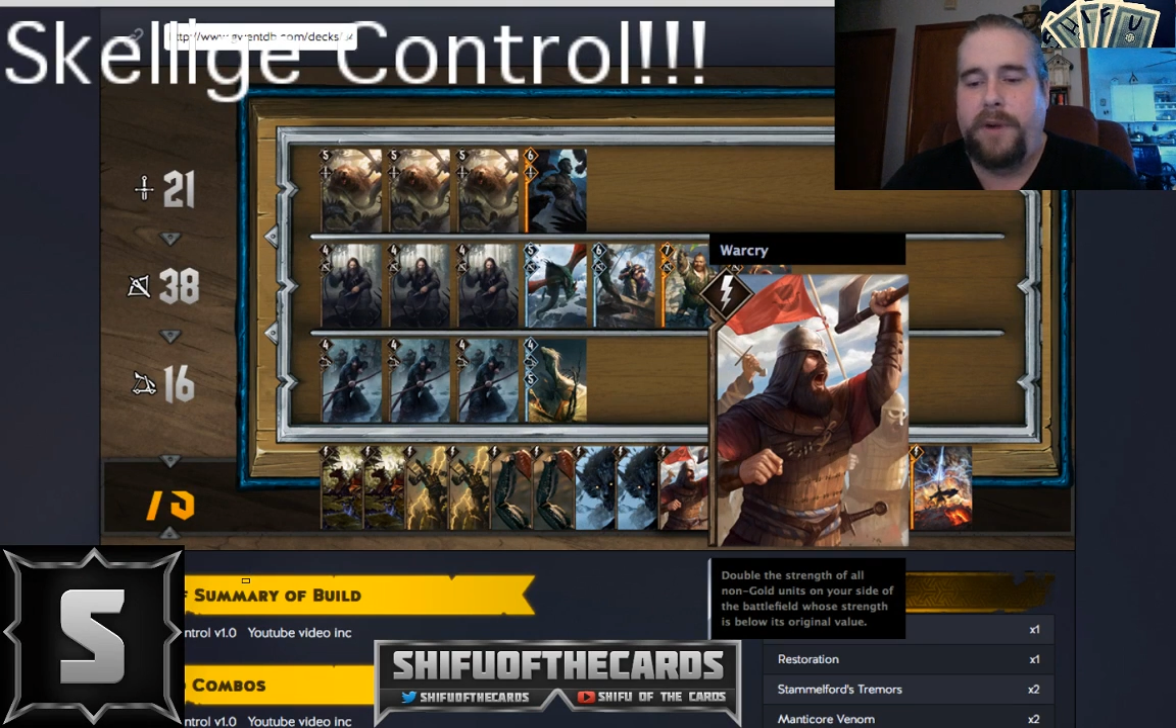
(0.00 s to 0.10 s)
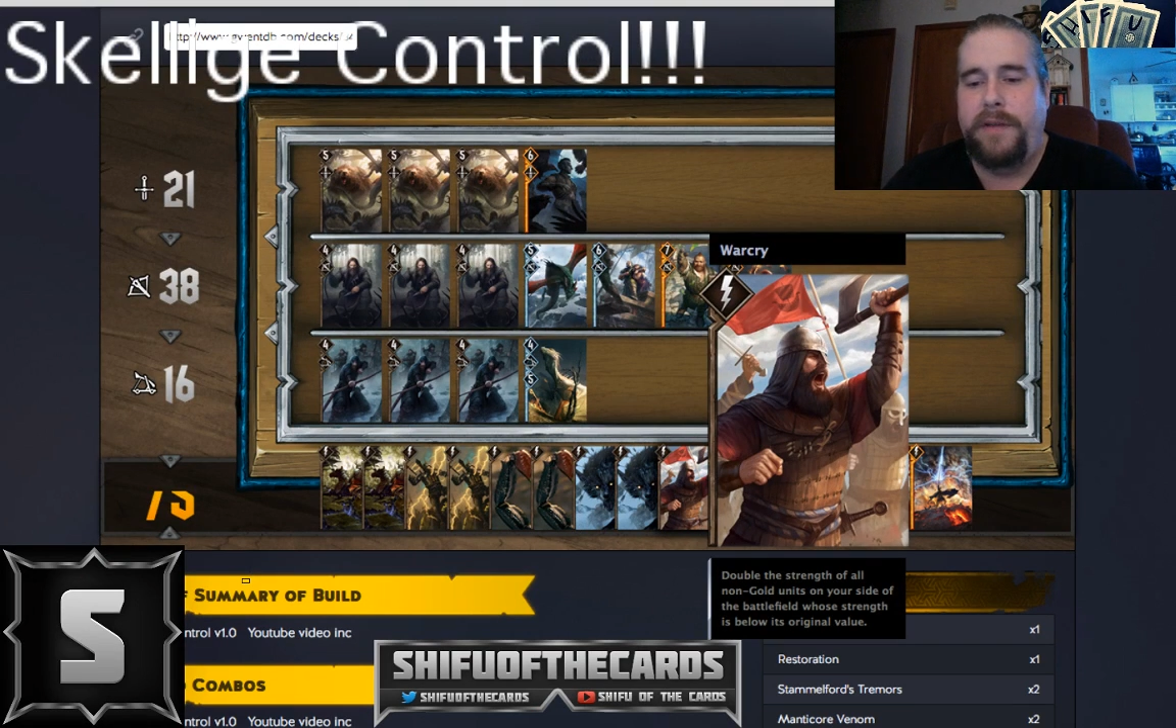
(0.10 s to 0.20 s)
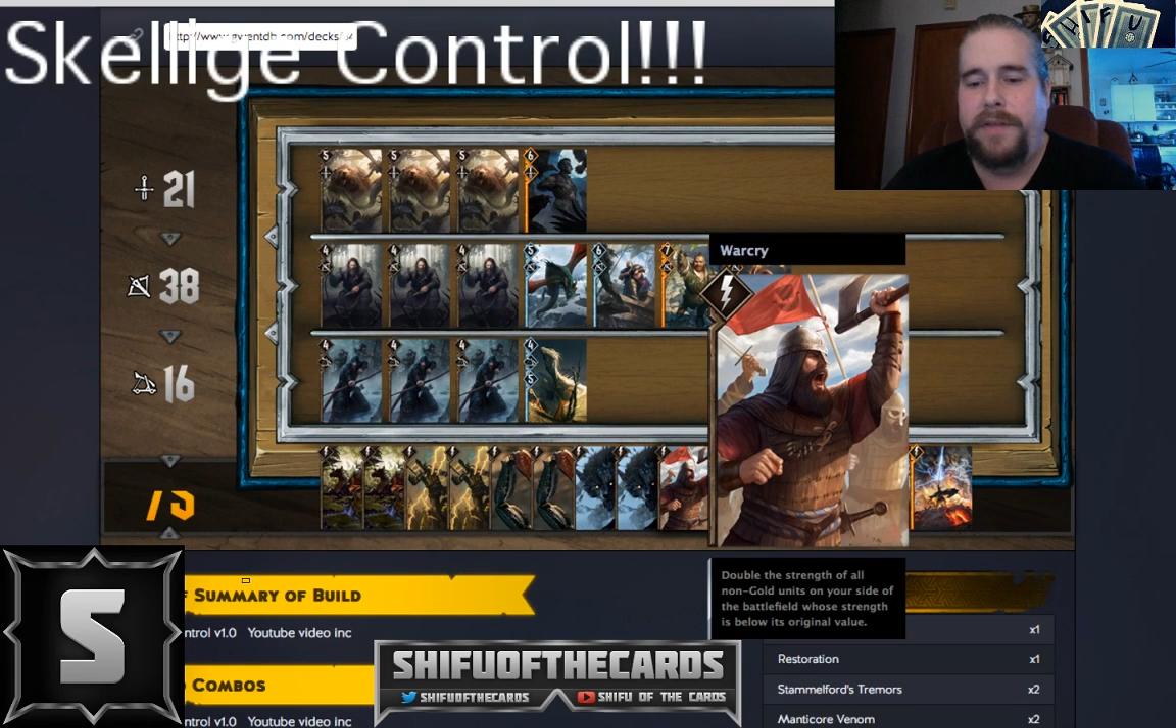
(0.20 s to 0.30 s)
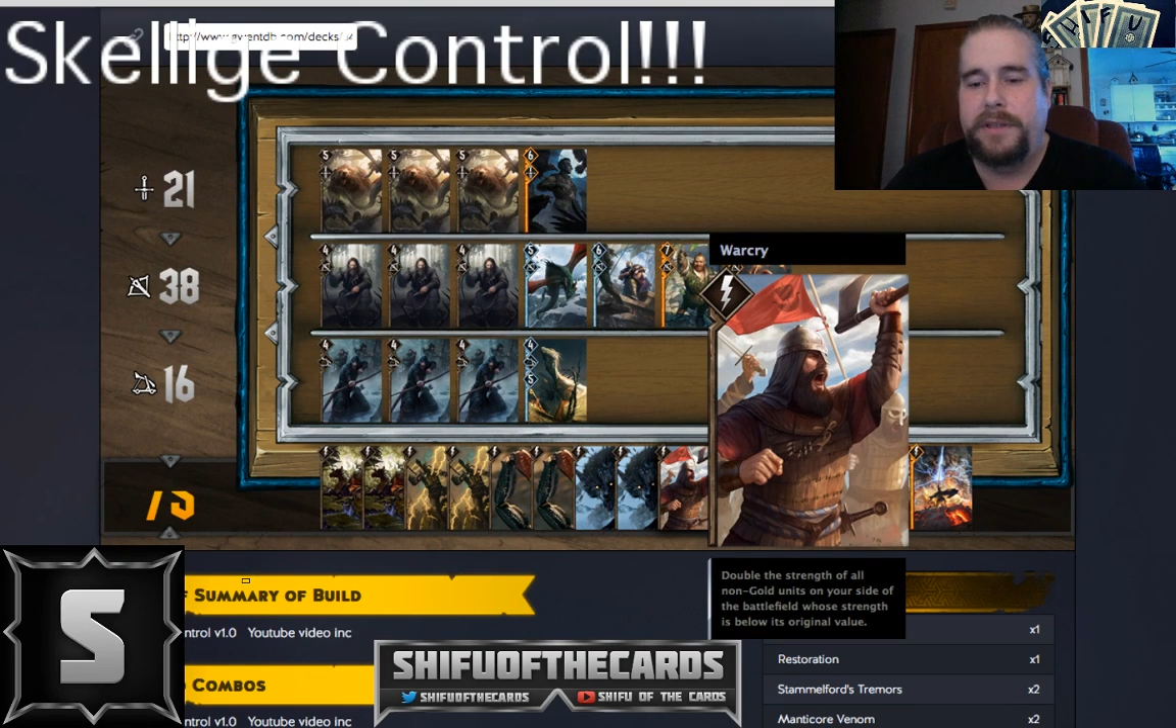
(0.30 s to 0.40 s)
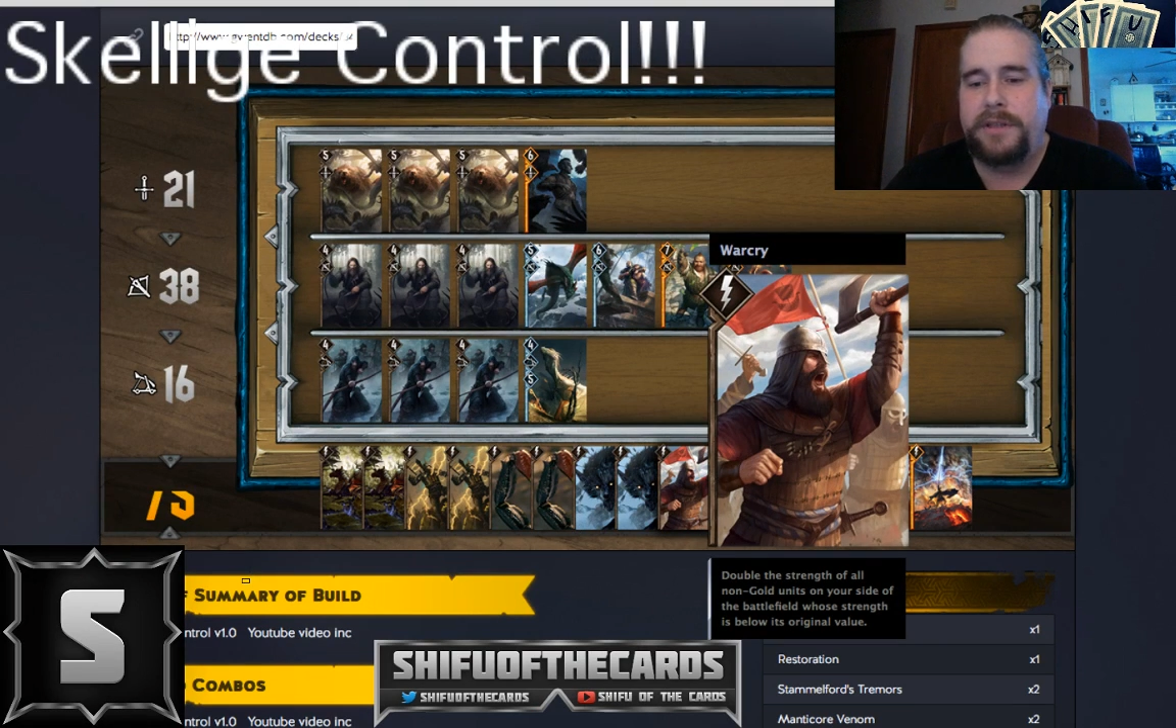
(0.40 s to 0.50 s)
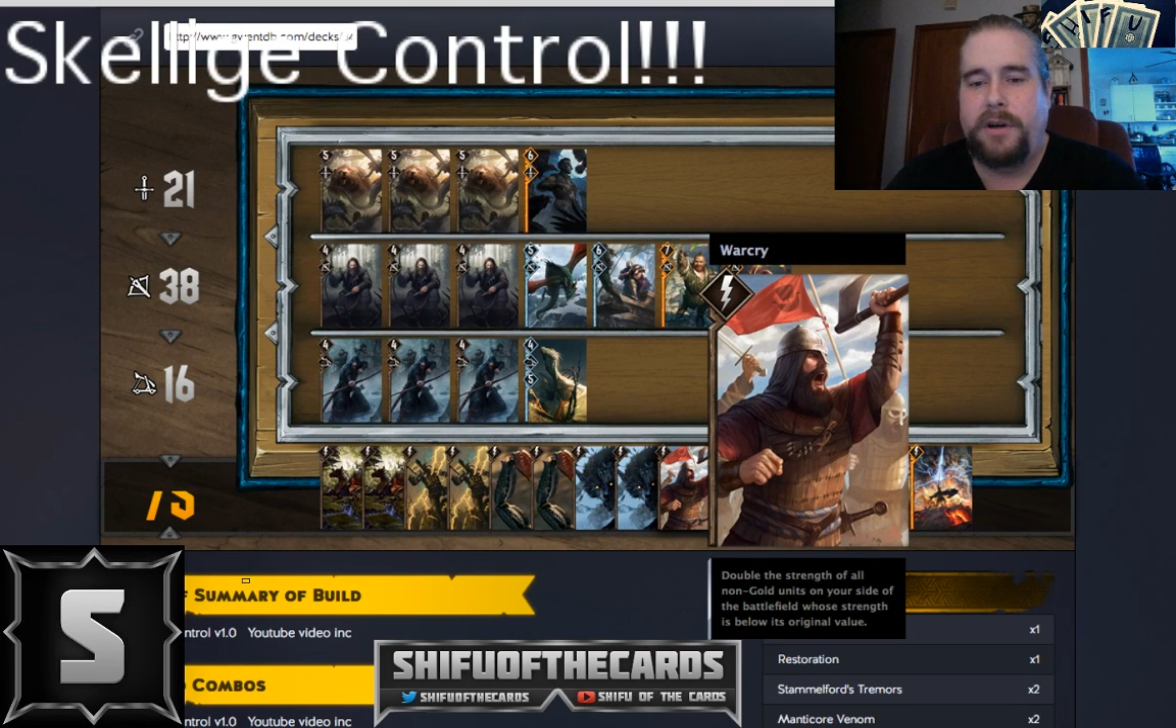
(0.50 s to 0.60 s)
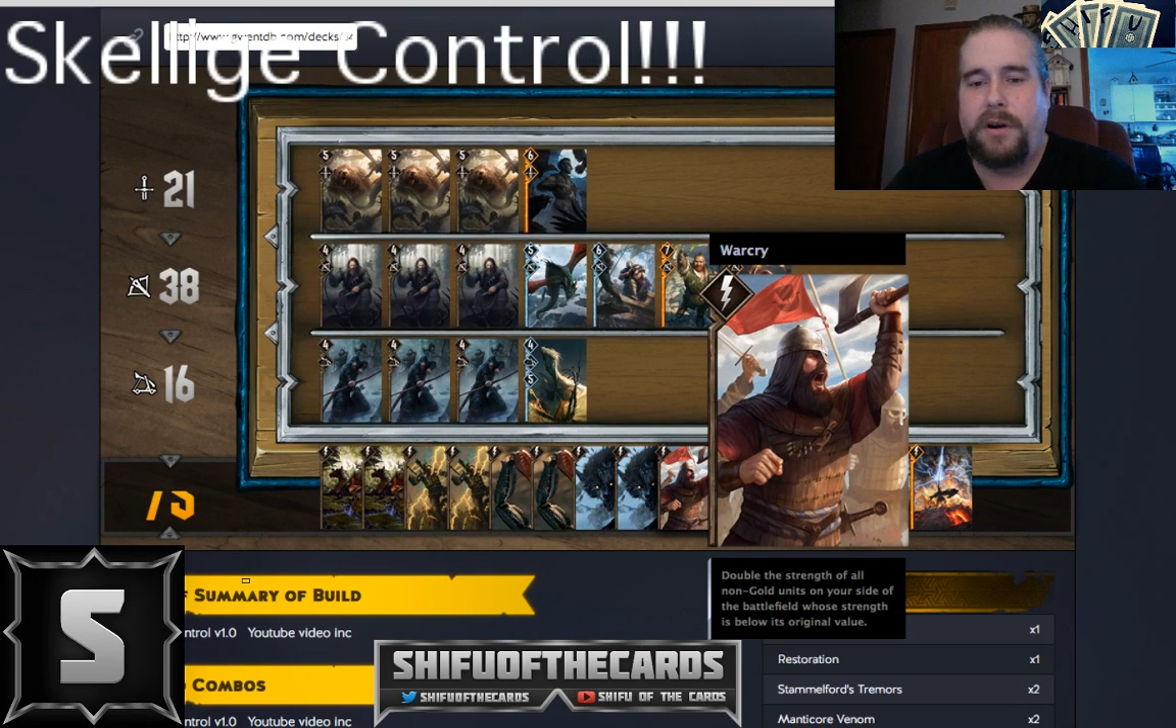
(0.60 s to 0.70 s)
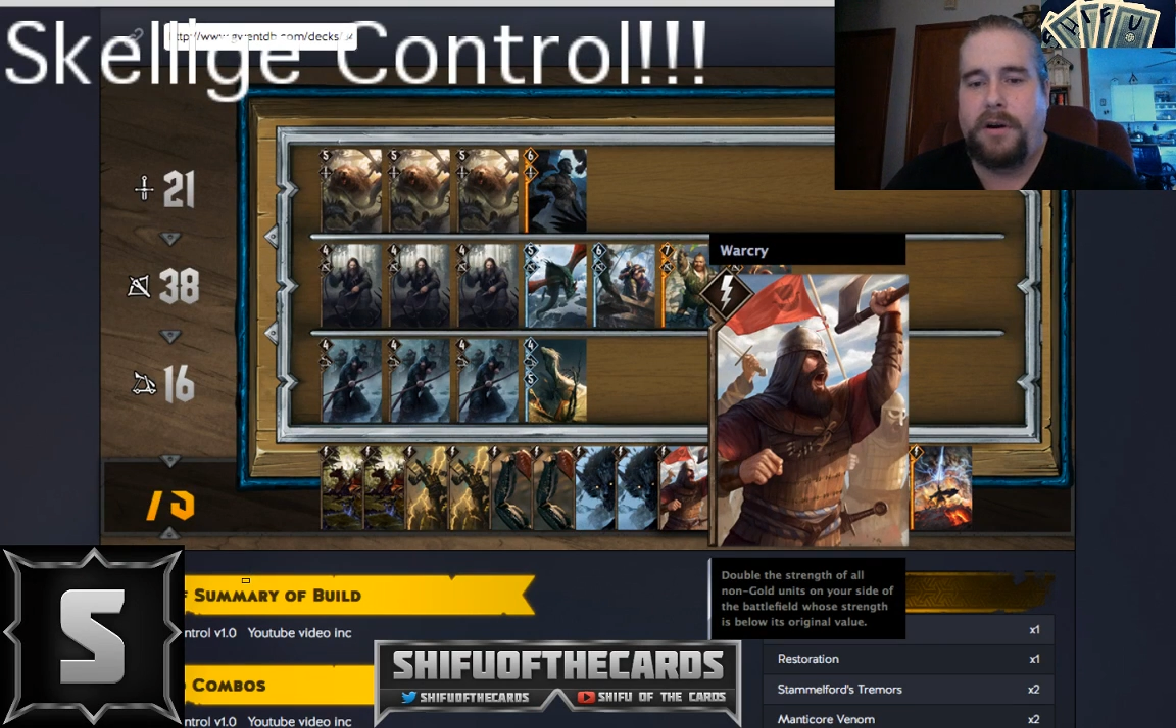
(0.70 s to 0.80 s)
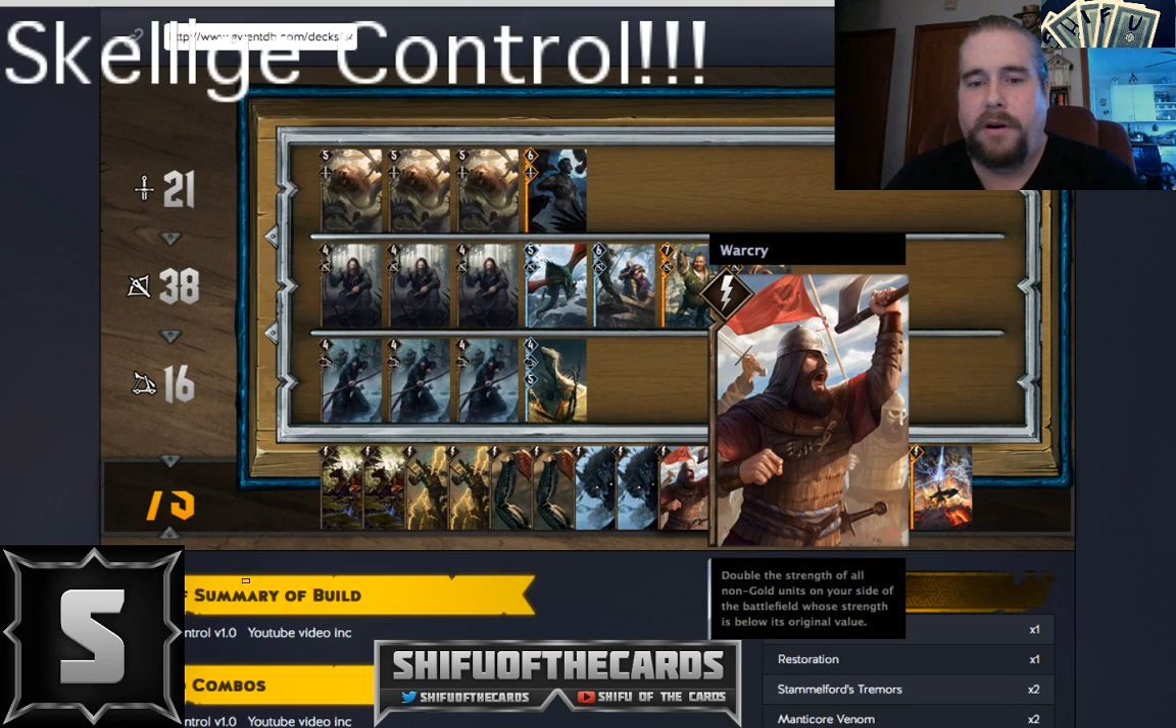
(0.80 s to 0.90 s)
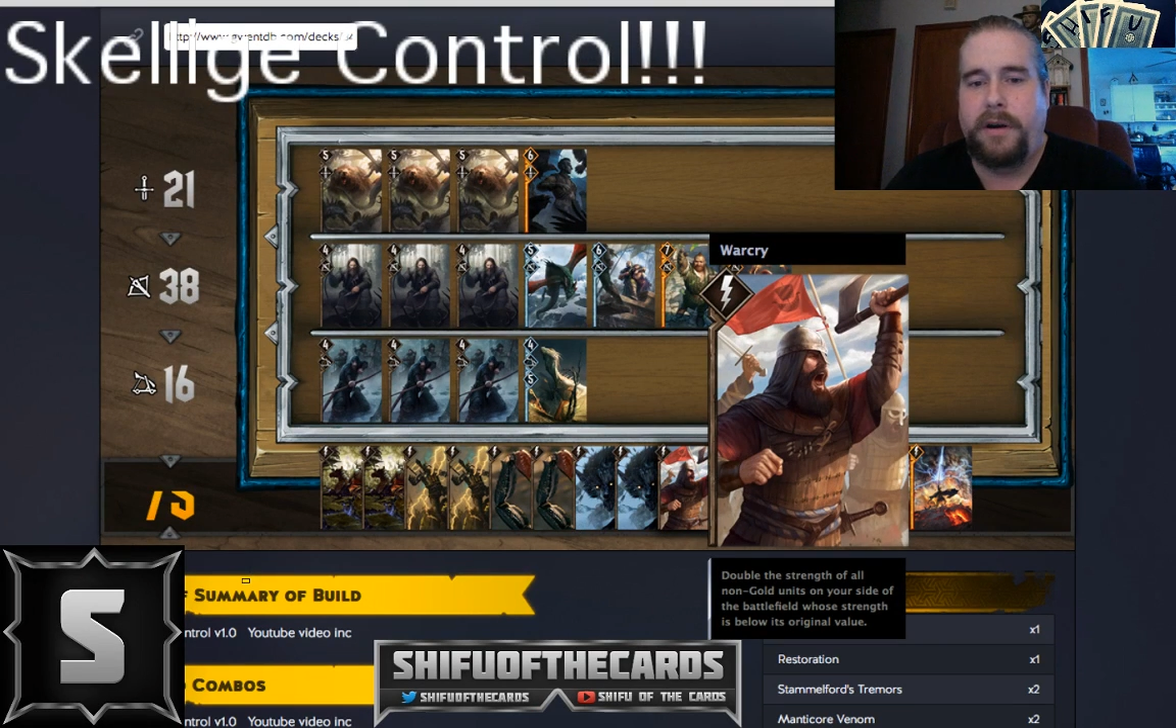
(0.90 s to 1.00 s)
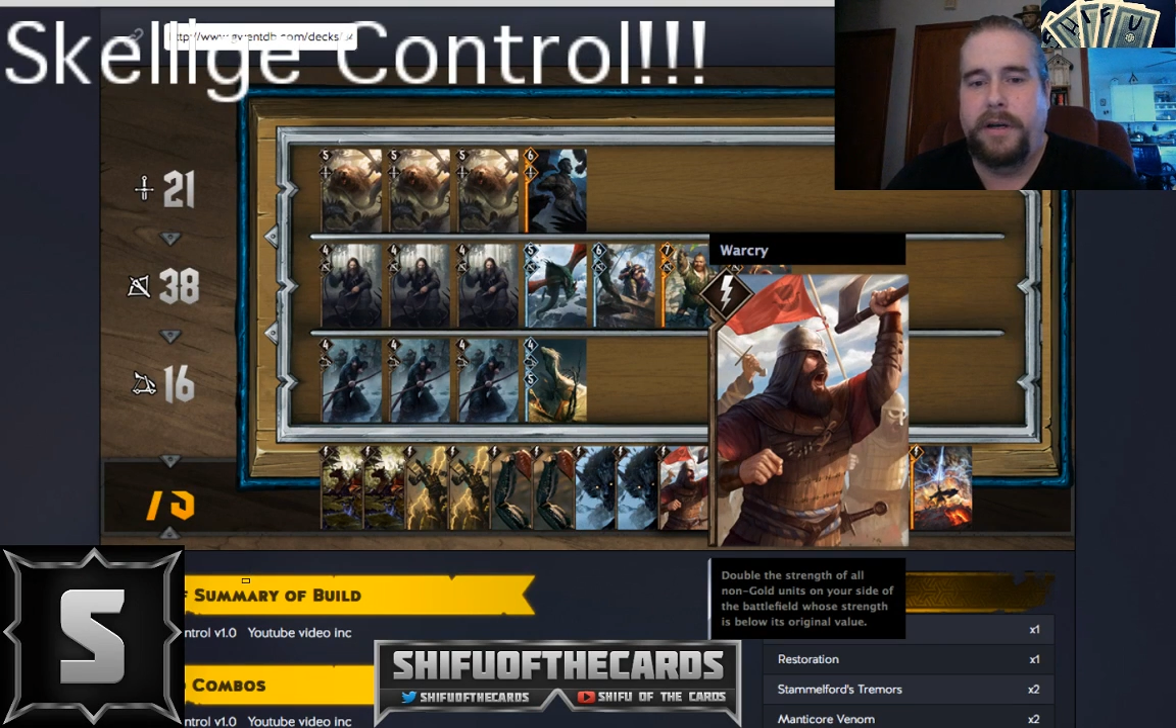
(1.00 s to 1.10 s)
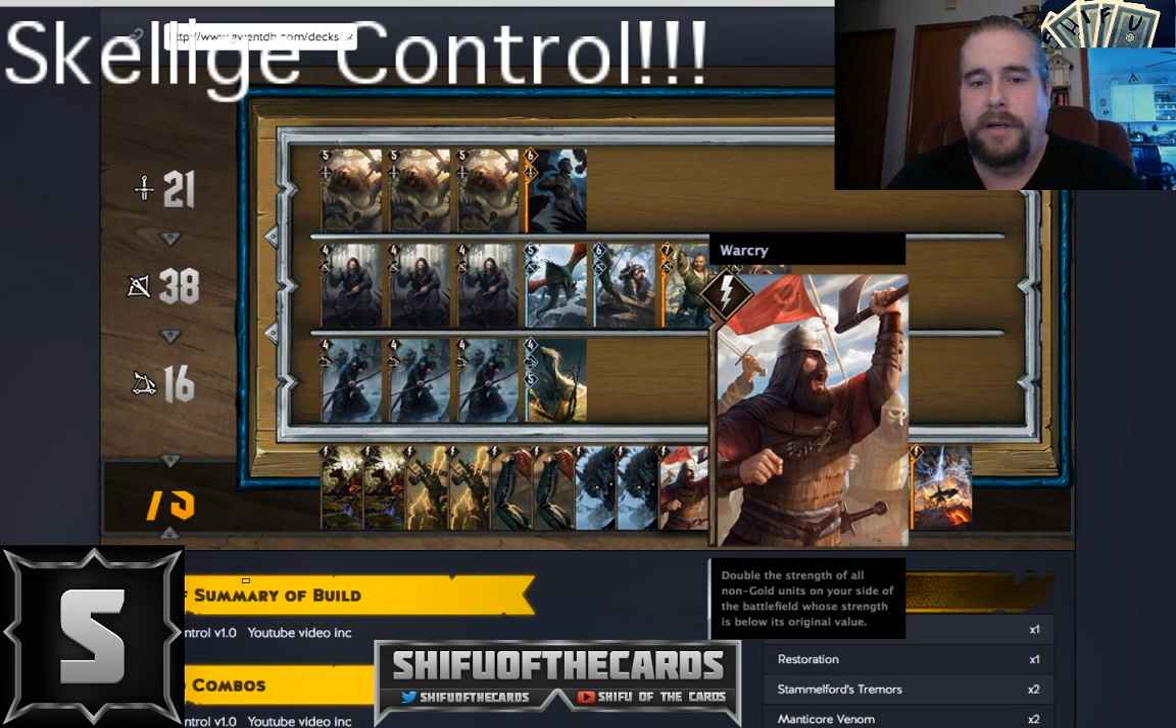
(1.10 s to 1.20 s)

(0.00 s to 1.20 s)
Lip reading: this card